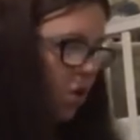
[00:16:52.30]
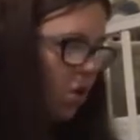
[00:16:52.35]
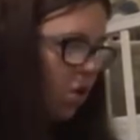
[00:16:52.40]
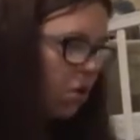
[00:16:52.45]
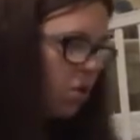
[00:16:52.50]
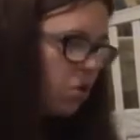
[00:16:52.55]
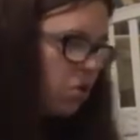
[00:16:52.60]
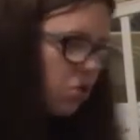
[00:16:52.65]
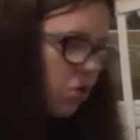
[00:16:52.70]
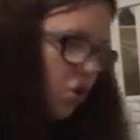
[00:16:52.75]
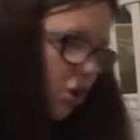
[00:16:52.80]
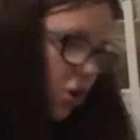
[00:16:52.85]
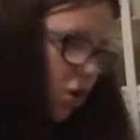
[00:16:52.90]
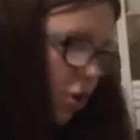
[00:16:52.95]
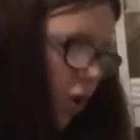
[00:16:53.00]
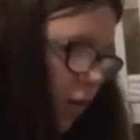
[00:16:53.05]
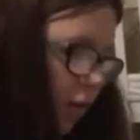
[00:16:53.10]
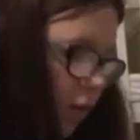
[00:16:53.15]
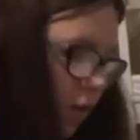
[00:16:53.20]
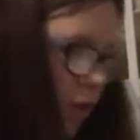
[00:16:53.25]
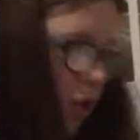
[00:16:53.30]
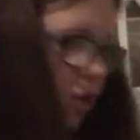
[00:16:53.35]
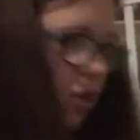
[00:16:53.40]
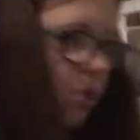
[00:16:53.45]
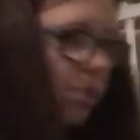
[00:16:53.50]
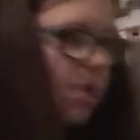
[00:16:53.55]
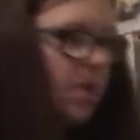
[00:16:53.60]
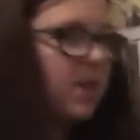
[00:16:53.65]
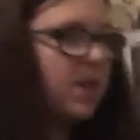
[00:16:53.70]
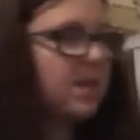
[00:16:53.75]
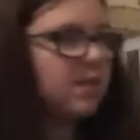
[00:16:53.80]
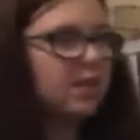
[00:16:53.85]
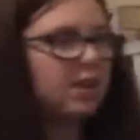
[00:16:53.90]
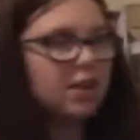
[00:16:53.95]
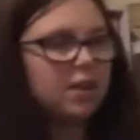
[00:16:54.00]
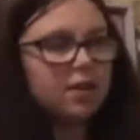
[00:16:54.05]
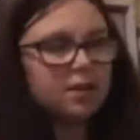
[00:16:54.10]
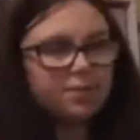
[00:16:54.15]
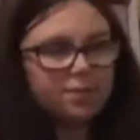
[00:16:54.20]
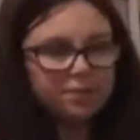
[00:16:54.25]
Also, I forgot to put these
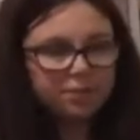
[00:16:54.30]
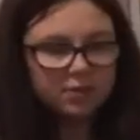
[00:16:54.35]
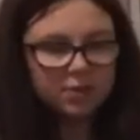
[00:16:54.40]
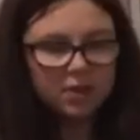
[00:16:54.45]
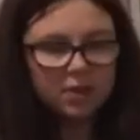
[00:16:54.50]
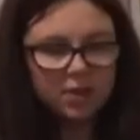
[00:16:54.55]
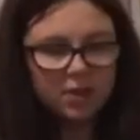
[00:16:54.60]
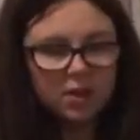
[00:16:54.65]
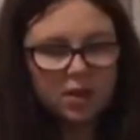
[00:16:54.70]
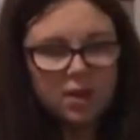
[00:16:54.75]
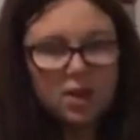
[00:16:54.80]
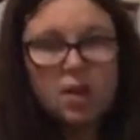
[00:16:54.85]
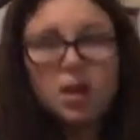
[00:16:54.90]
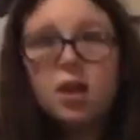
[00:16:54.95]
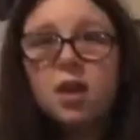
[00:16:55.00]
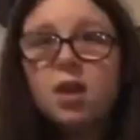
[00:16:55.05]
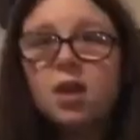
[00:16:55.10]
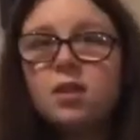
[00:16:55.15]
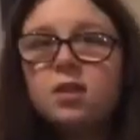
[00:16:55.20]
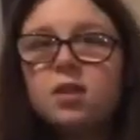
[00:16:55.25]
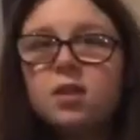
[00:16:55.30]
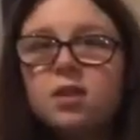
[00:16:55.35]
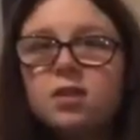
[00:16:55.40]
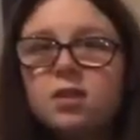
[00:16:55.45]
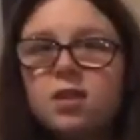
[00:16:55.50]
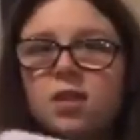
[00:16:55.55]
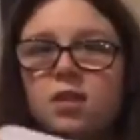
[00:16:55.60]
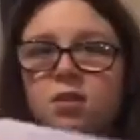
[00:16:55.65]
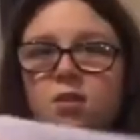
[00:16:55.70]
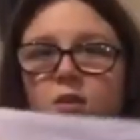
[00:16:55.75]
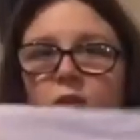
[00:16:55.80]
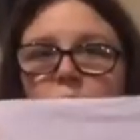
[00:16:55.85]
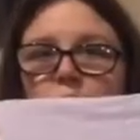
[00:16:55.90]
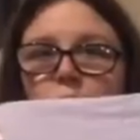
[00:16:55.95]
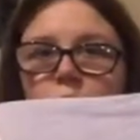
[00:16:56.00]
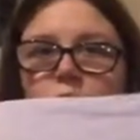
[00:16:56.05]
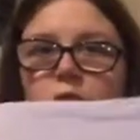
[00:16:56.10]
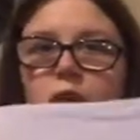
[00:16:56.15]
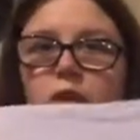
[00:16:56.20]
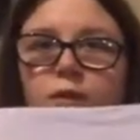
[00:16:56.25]
in. This is
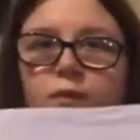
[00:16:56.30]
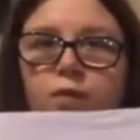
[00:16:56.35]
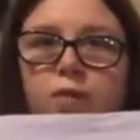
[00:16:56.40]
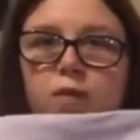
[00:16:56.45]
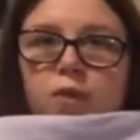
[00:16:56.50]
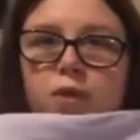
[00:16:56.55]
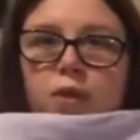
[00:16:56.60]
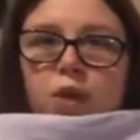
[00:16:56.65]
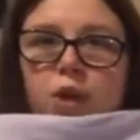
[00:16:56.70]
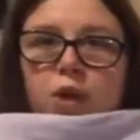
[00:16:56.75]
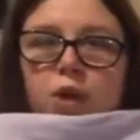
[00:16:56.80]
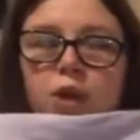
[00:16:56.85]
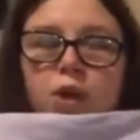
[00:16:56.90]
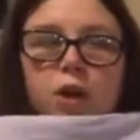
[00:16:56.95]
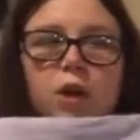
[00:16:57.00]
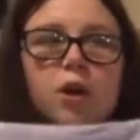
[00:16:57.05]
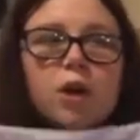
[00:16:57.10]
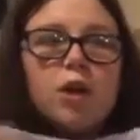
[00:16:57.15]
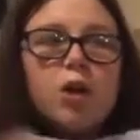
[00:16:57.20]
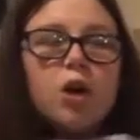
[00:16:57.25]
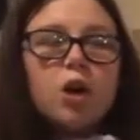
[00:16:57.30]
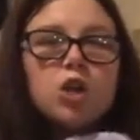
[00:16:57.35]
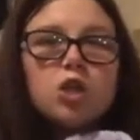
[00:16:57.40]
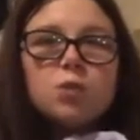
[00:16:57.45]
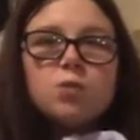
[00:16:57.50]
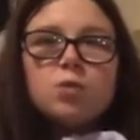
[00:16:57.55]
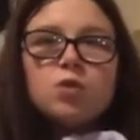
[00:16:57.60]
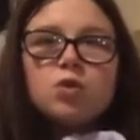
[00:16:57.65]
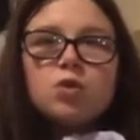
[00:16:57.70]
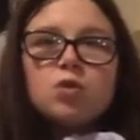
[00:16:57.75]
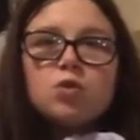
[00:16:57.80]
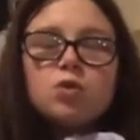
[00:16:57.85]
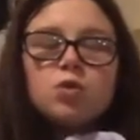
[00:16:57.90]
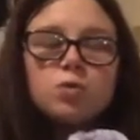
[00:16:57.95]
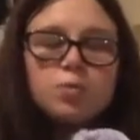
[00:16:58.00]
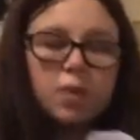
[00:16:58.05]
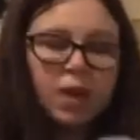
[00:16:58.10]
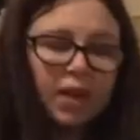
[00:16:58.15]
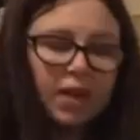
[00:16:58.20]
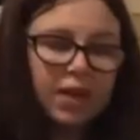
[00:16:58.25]
one of the hospital's
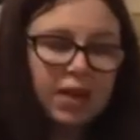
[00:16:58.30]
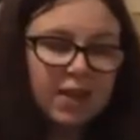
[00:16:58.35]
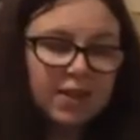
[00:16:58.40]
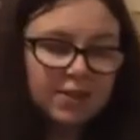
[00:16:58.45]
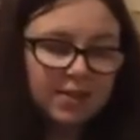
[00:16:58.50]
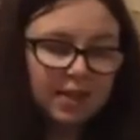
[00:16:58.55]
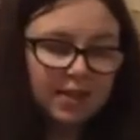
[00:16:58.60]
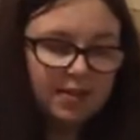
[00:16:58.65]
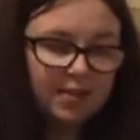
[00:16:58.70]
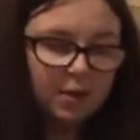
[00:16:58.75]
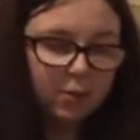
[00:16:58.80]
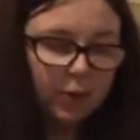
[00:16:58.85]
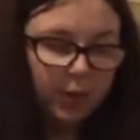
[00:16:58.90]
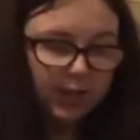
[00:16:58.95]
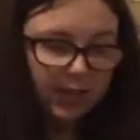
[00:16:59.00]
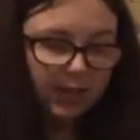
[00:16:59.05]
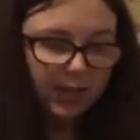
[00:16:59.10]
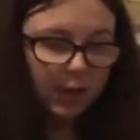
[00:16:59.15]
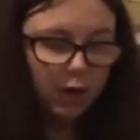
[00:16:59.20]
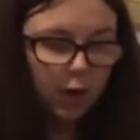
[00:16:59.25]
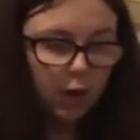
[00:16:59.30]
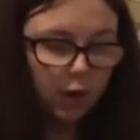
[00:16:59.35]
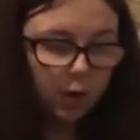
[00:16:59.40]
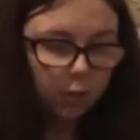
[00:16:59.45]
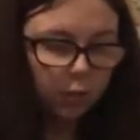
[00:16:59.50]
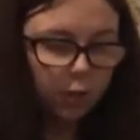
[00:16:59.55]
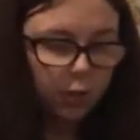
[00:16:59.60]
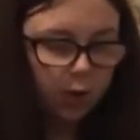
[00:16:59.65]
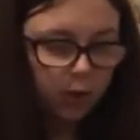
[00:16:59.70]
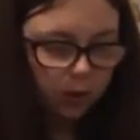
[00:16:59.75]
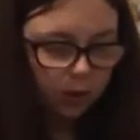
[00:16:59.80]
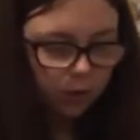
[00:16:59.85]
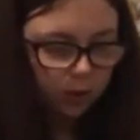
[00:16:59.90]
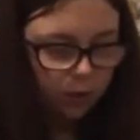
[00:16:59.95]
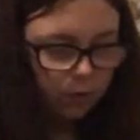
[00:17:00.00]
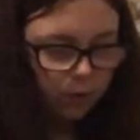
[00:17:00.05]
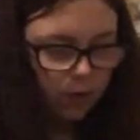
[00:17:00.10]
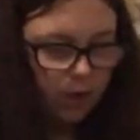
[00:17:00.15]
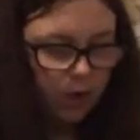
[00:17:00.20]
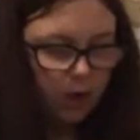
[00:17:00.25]
blankets they said we can take home with us,
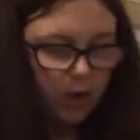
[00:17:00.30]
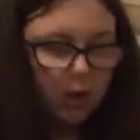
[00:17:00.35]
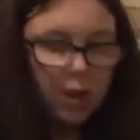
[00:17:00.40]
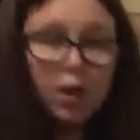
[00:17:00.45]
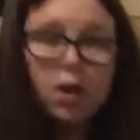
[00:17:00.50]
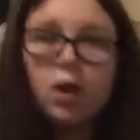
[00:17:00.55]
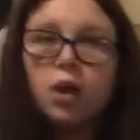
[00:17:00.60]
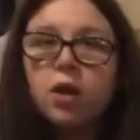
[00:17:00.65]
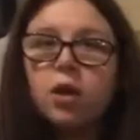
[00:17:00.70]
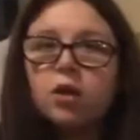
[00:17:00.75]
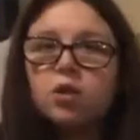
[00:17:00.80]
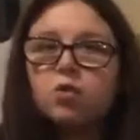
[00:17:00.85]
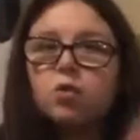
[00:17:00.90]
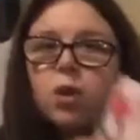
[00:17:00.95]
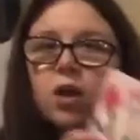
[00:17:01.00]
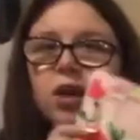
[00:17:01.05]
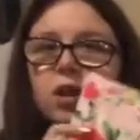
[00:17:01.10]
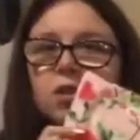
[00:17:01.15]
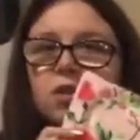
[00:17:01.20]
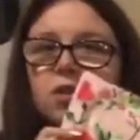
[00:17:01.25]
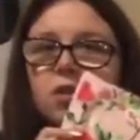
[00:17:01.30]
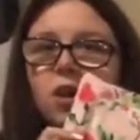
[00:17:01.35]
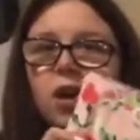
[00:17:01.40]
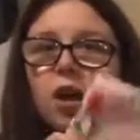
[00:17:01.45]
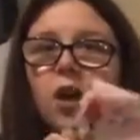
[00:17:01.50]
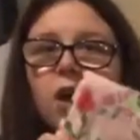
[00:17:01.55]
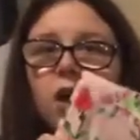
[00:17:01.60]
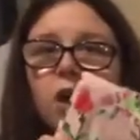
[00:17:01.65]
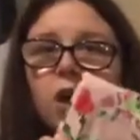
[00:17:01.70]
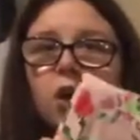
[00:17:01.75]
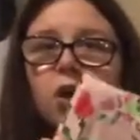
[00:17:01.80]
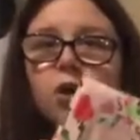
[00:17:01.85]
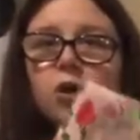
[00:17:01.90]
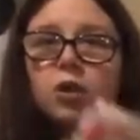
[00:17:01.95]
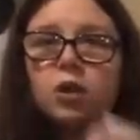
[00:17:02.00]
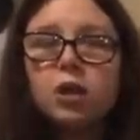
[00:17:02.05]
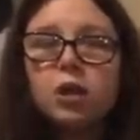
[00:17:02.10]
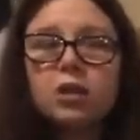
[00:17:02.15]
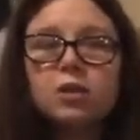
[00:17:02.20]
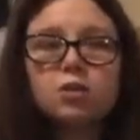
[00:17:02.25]
as well as her
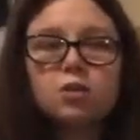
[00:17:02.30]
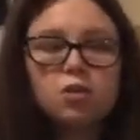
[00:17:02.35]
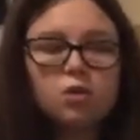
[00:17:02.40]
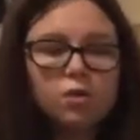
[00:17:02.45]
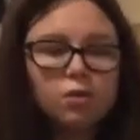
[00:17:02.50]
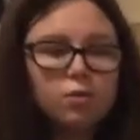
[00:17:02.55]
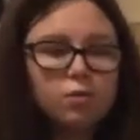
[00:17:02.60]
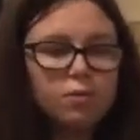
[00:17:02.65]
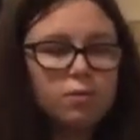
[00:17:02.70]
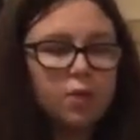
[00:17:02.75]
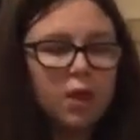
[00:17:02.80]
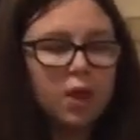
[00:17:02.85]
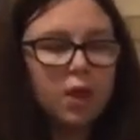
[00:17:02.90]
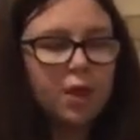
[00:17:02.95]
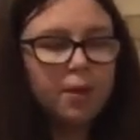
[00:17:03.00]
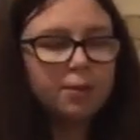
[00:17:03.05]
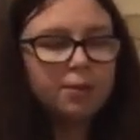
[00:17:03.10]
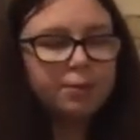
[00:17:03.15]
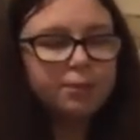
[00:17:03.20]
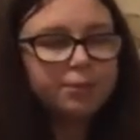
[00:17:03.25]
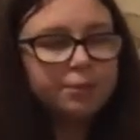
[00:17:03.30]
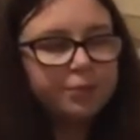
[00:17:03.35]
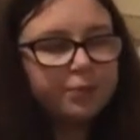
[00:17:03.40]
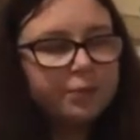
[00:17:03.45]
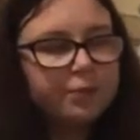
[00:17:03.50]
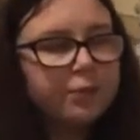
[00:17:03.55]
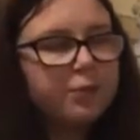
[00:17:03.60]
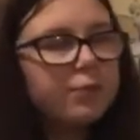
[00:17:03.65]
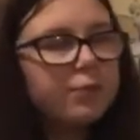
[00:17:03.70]
own little um,